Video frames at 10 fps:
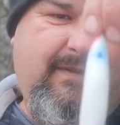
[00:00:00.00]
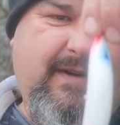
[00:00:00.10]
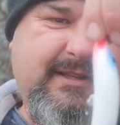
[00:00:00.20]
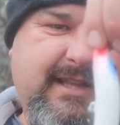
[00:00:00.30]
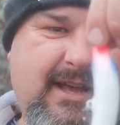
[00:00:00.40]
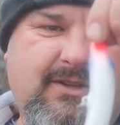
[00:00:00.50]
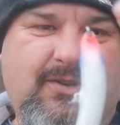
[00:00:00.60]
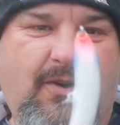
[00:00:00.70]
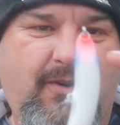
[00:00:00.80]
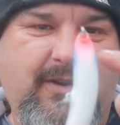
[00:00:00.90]
If he stands
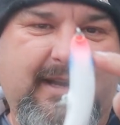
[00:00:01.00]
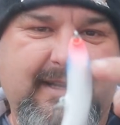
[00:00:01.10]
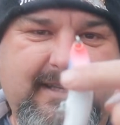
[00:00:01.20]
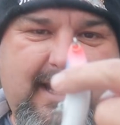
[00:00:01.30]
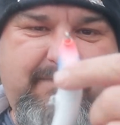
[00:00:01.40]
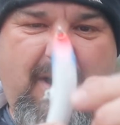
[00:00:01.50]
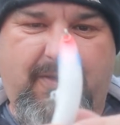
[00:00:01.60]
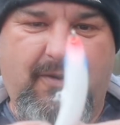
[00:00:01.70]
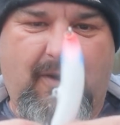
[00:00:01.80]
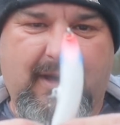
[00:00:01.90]
side on, you can see
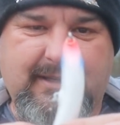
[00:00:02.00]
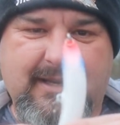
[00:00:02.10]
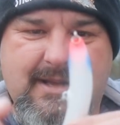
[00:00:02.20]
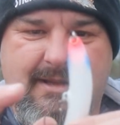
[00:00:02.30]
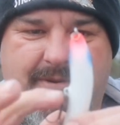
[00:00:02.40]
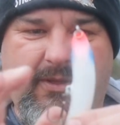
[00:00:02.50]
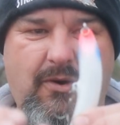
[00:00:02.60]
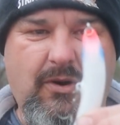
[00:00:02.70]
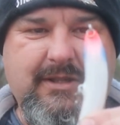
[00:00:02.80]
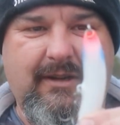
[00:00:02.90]
both eyes, but
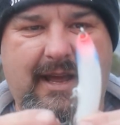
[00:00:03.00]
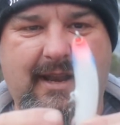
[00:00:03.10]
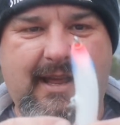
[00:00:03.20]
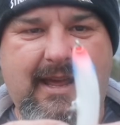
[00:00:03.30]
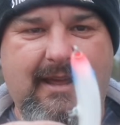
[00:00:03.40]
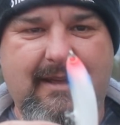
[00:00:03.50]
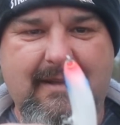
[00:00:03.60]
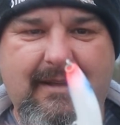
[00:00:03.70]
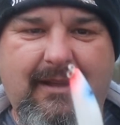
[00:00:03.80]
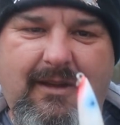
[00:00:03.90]
the hooks are down here.
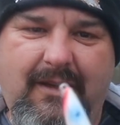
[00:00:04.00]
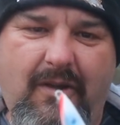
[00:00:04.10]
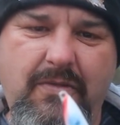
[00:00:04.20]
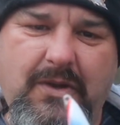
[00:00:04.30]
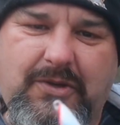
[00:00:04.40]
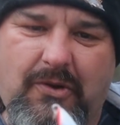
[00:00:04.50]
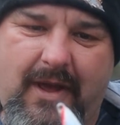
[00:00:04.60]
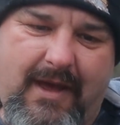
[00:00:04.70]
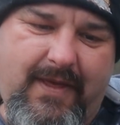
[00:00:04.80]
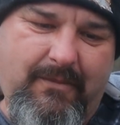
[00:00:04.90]
I'm not
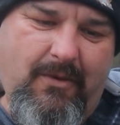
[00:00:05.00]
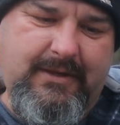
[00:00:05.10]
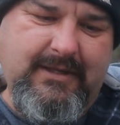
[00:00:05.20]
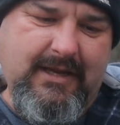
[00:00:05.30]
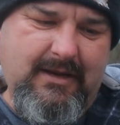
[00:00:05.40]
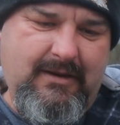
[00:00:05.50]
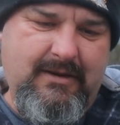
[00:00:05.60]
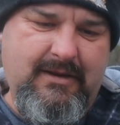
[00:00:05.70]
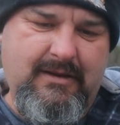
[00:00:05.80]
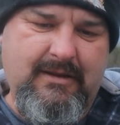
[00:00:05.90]
sure how that works, is it?
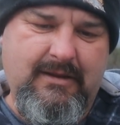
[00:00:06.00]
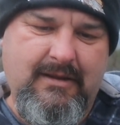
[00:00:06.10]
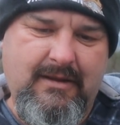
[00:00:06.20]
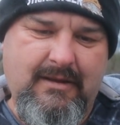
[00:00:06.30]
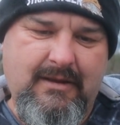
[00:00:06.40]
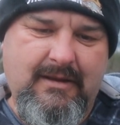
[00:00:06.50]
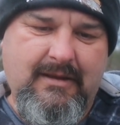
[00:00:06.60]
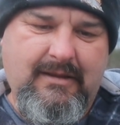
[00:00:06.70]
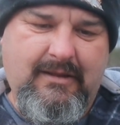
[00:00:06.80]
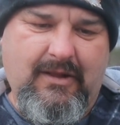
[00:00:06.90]

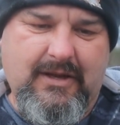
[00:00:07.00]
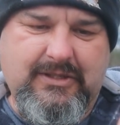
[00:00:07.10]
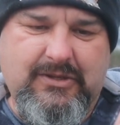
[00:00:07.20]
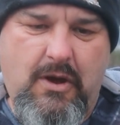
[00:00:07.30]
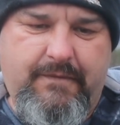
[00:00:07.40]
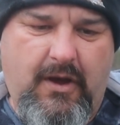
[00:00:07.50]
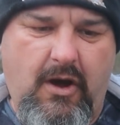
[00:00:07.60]
Like a surfer?